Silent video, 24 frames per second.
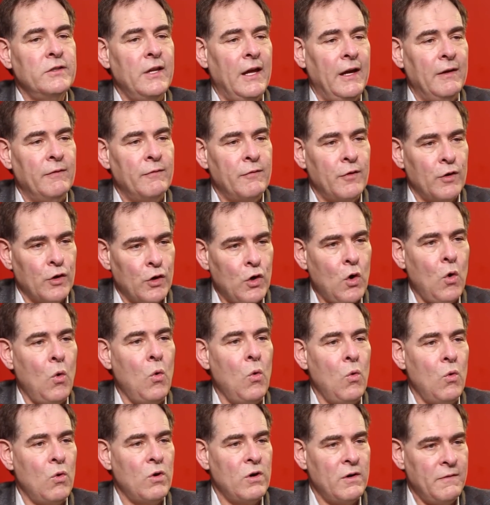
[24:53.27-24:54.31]
that for
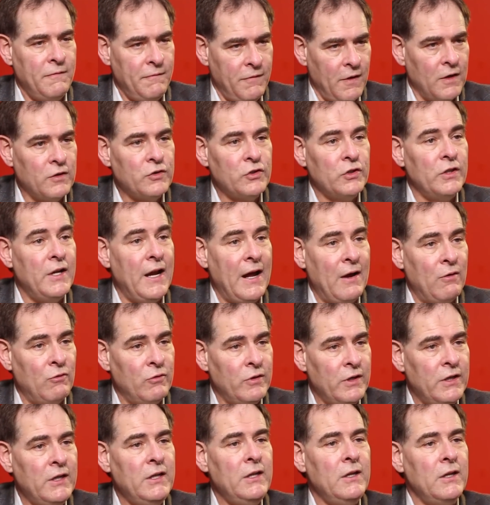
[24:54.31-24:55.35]
core
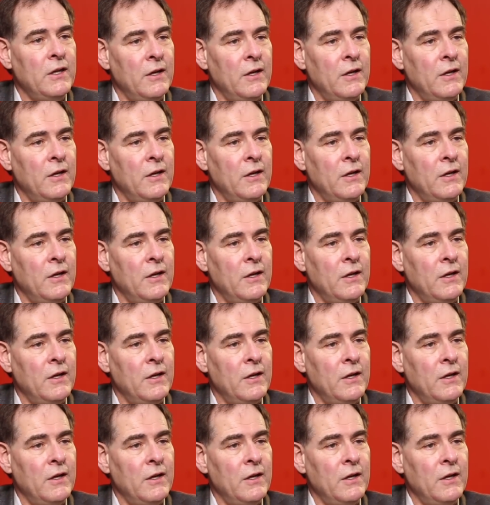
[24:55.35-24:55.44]
functionality